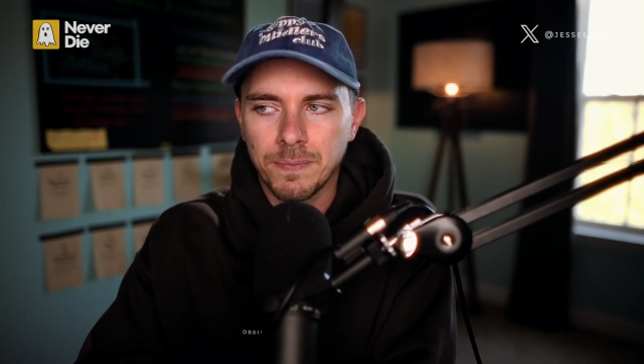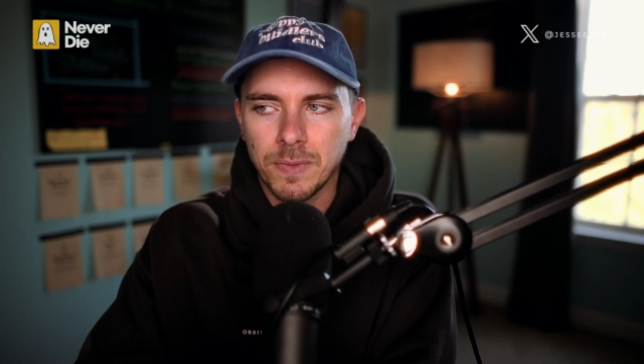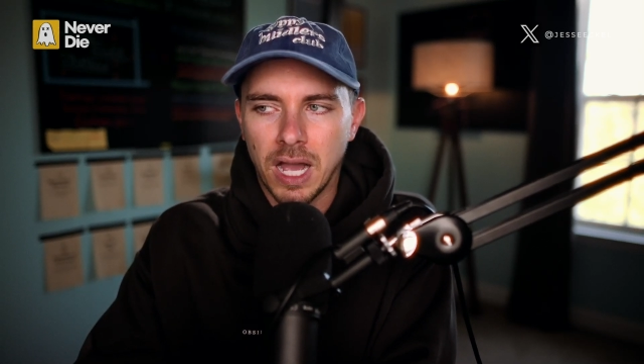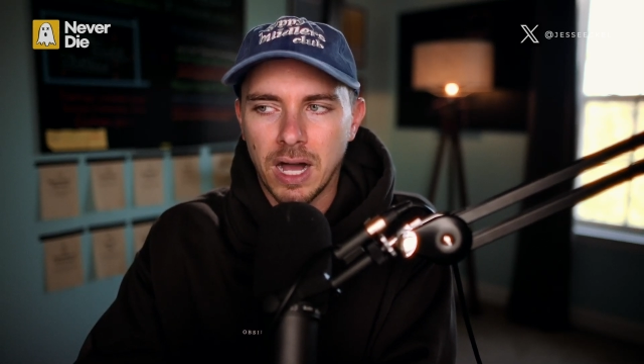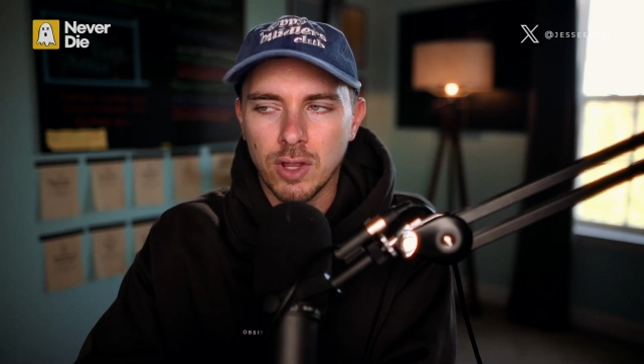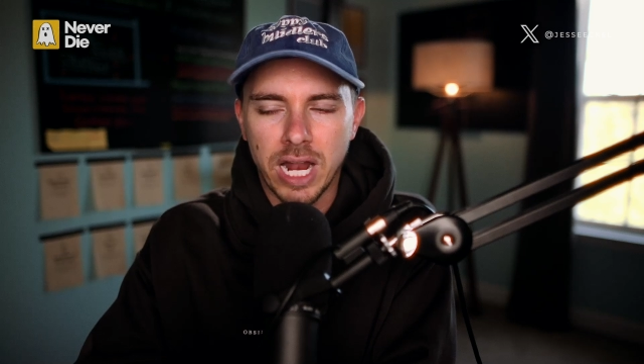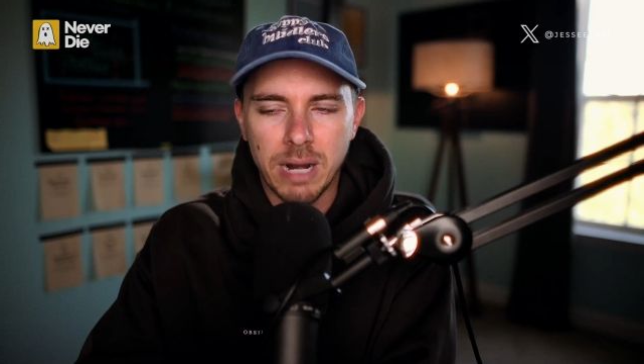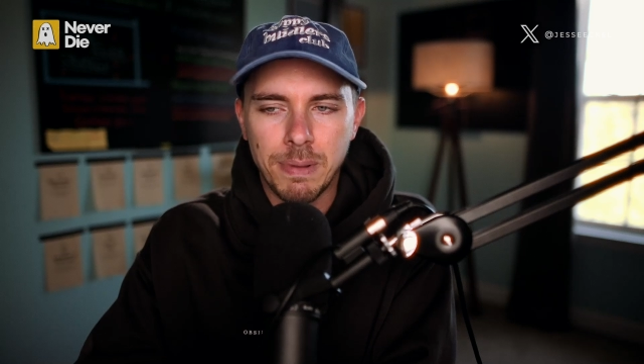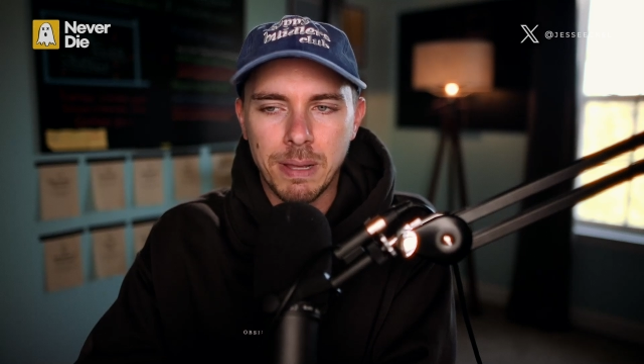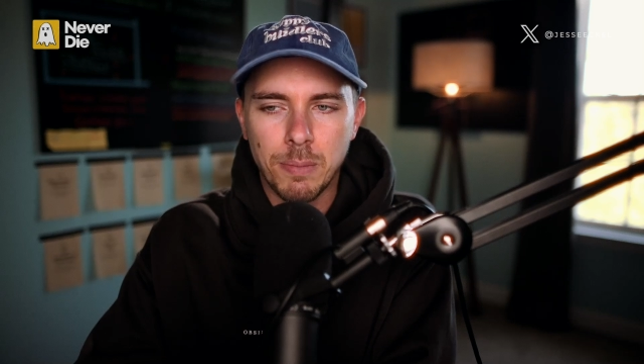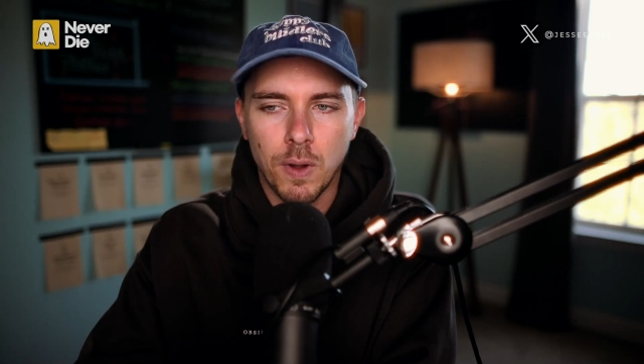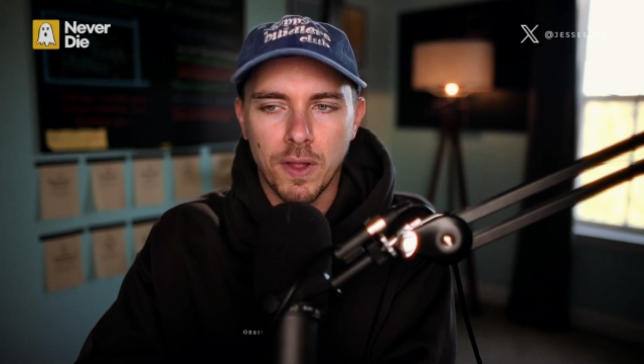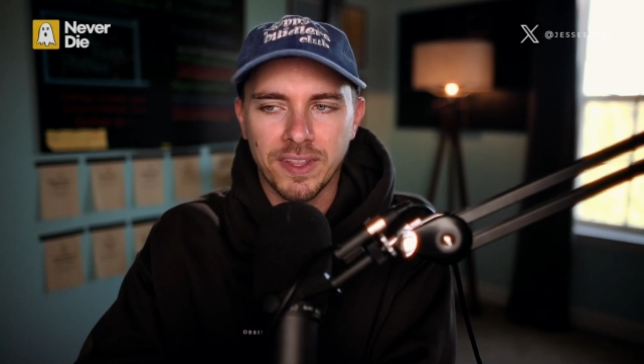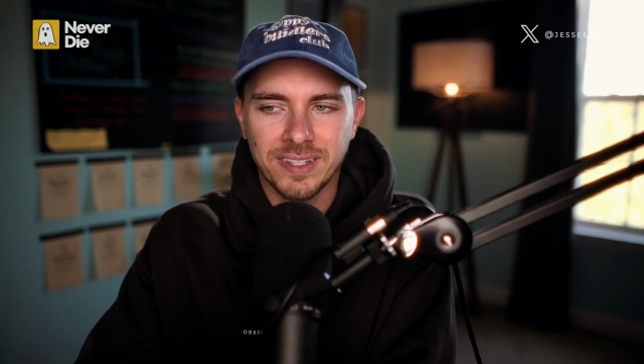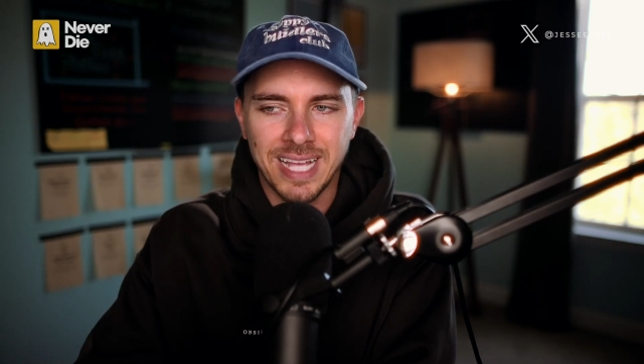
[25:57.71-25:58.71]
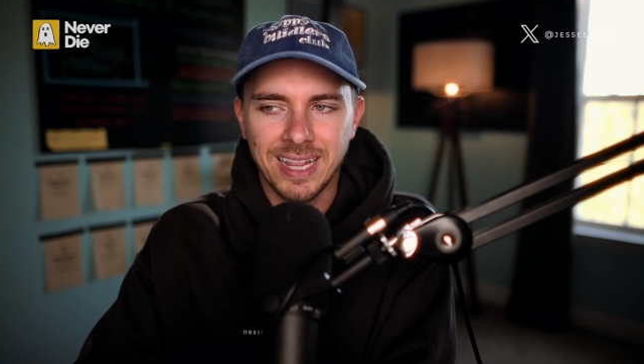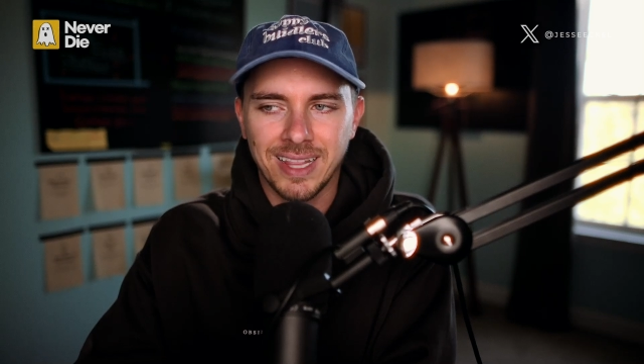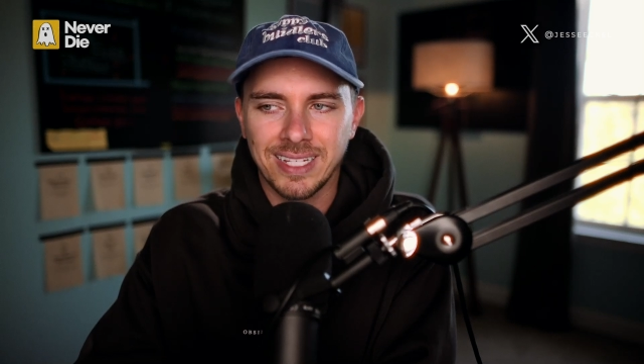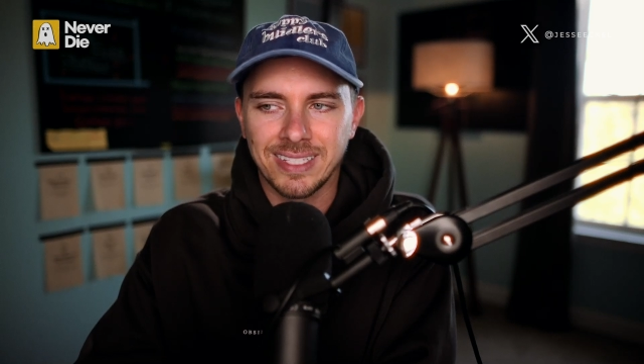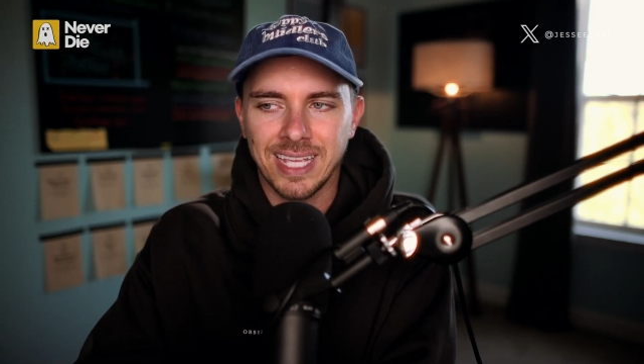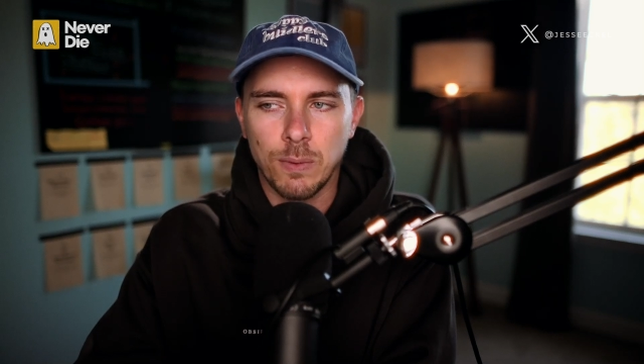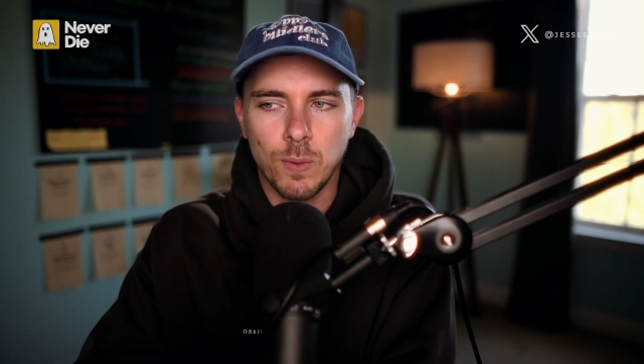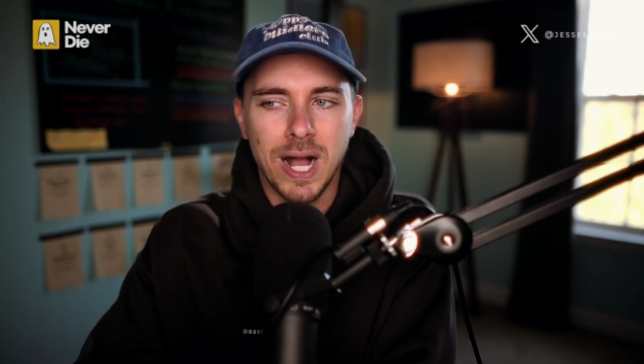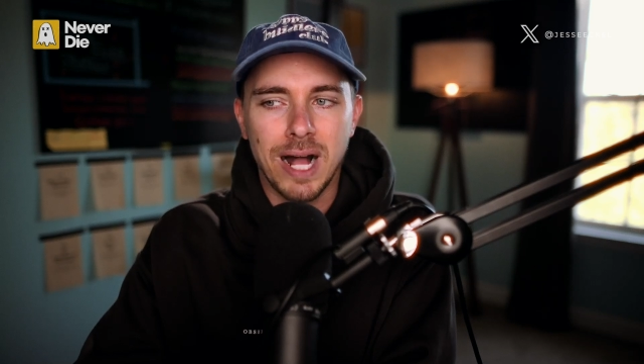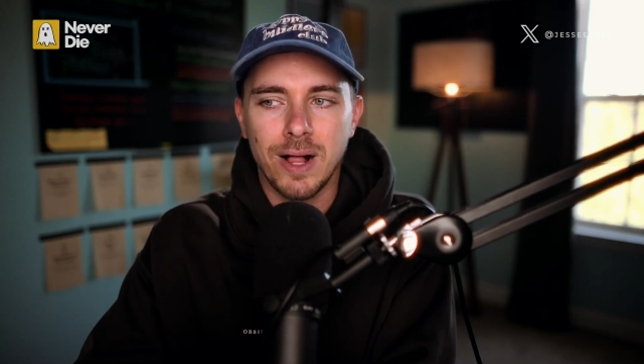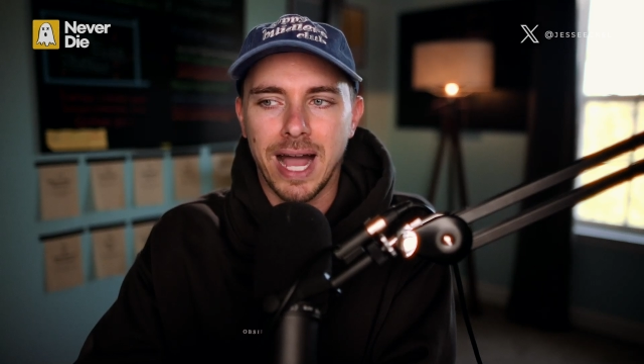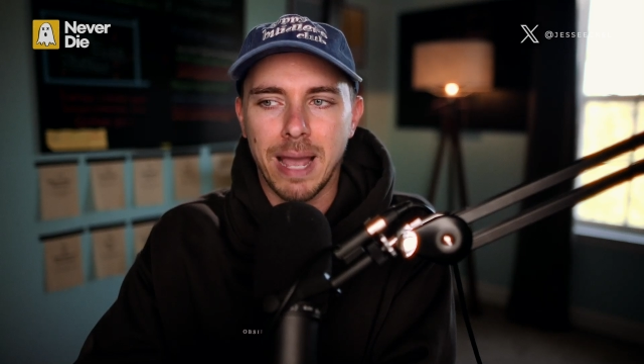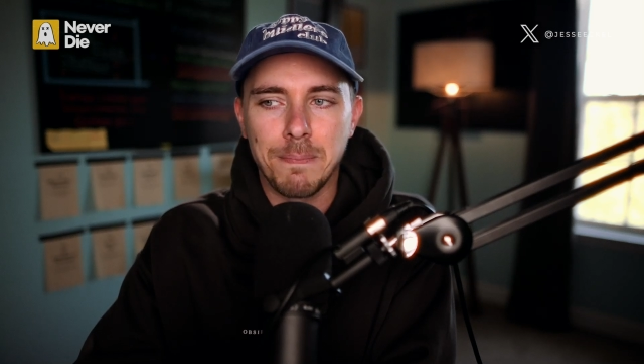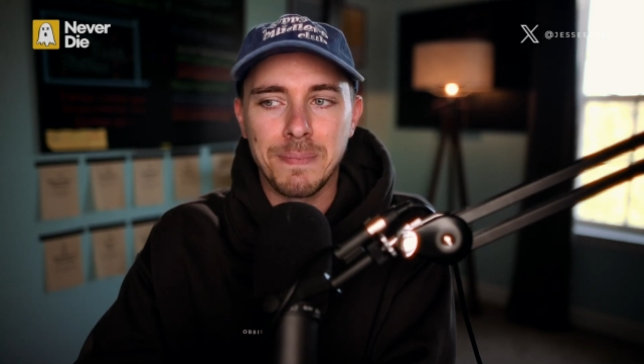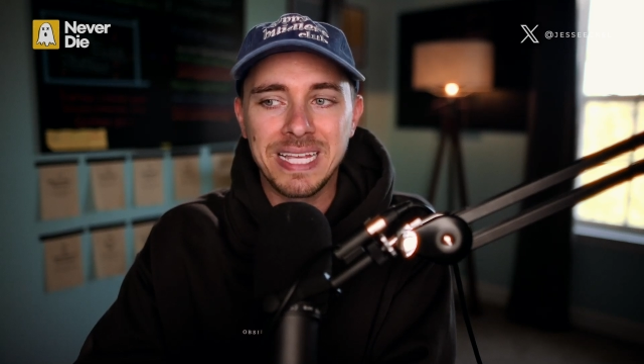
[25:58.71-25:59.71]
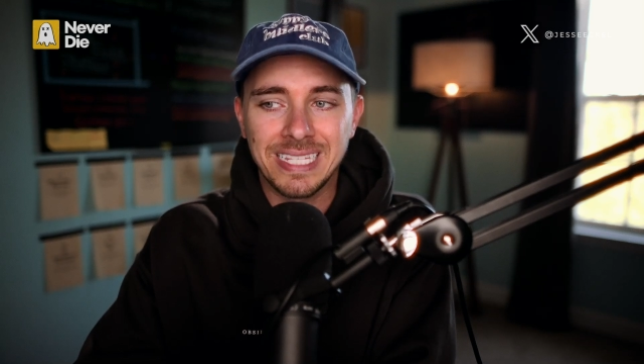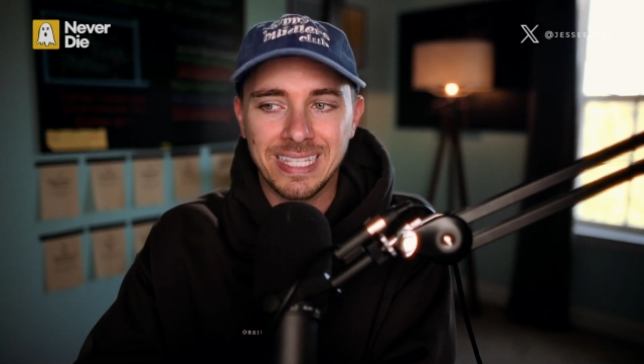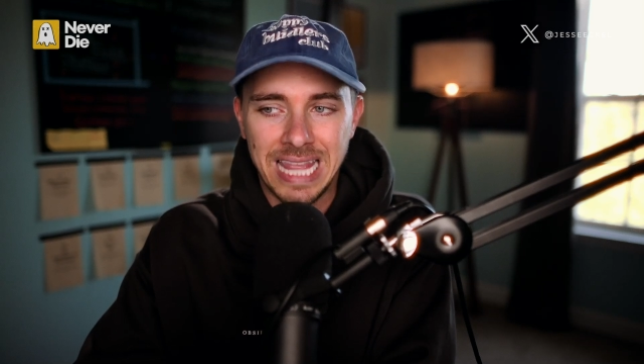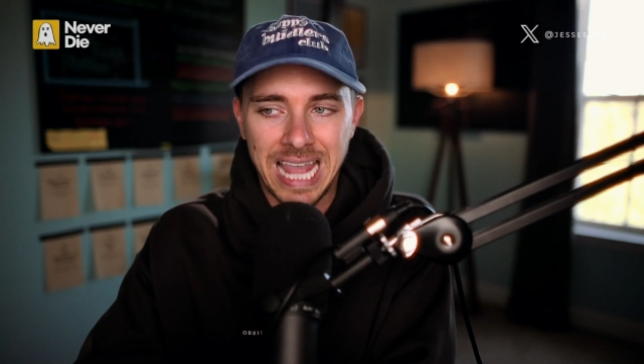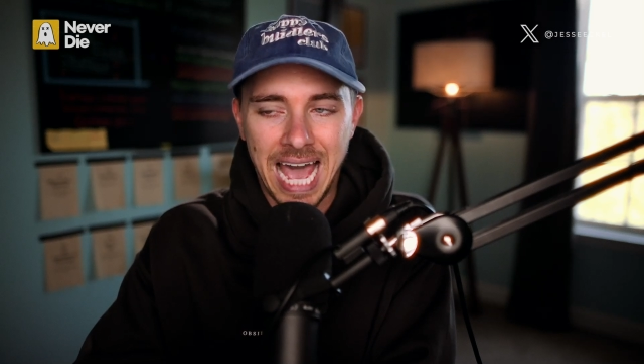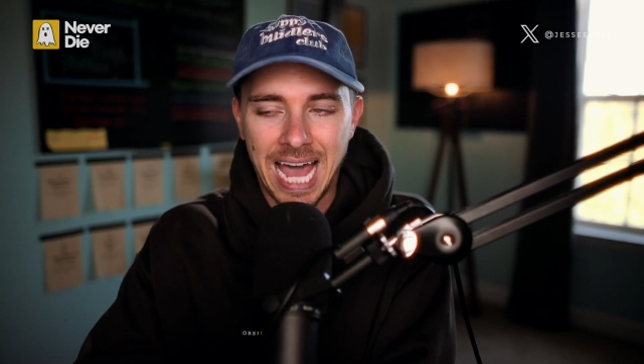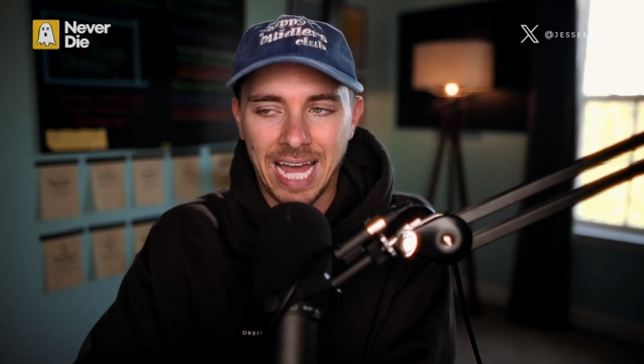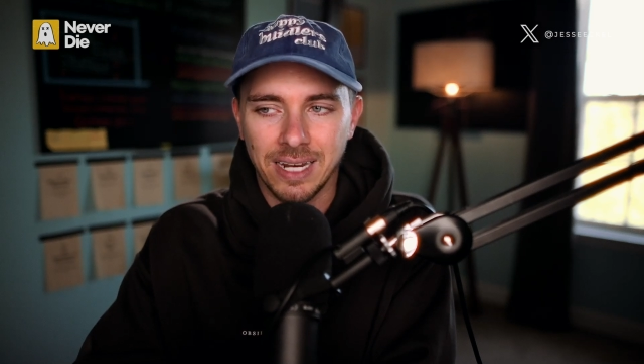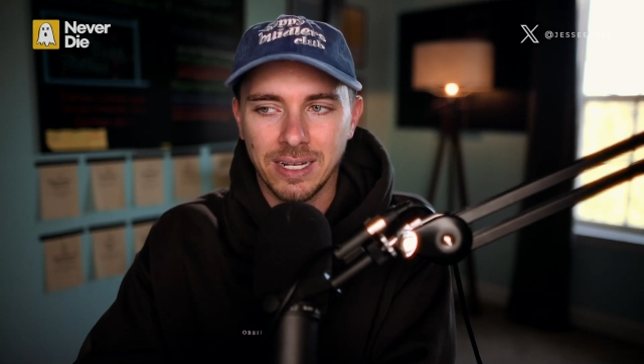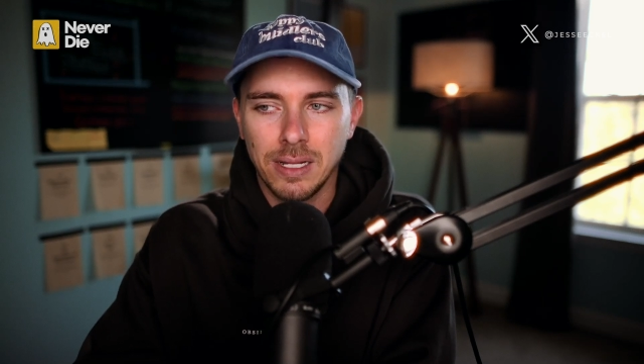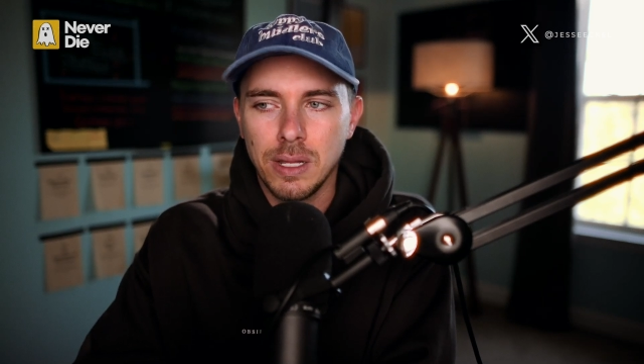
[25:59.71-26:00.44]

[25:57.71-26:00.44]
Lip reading: a lot of people on the sidelines say, wow, I missed that.